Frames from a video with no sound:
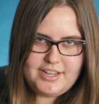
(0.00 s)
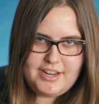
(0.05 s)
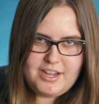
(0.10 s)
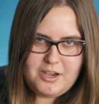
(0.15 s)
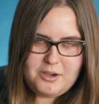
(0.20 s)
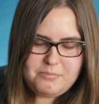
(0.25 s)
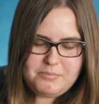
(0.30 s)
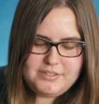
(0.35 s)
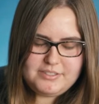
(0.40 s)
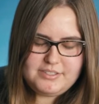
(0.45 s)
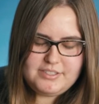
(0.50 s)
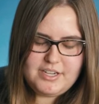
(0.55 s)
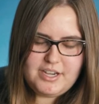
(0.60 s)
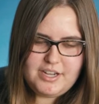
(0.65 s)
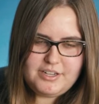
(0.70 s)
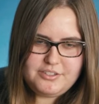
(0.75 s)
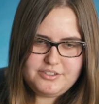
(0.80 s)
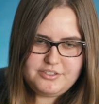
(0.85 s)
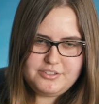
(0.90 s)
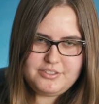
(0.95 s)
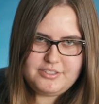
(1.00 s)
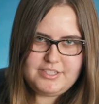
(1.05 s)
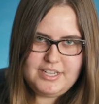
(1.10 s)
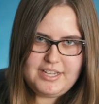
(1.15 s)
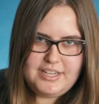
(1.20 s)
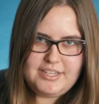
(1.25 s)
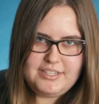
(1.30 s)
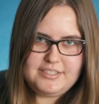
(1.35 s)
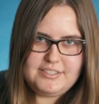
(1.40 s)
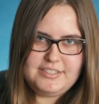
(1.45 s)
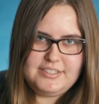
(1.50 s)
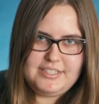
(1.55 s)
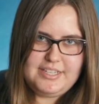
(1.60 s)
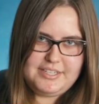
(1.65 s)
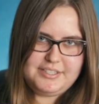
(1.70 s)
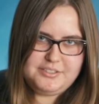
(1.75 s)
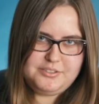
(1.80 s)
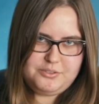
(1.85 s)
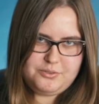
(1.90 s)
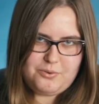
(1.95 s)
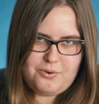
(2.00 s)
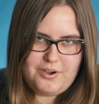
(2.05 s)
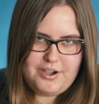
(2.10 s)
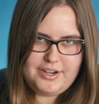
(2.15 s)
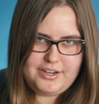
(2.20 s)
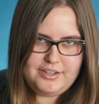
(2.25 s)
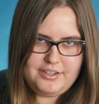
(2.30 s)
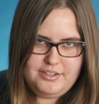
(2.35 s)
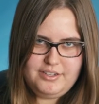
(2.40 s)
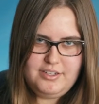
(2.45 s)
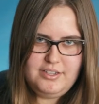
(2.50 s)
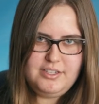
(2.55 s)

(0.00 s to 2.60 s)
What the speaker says: and help us to understand today's story,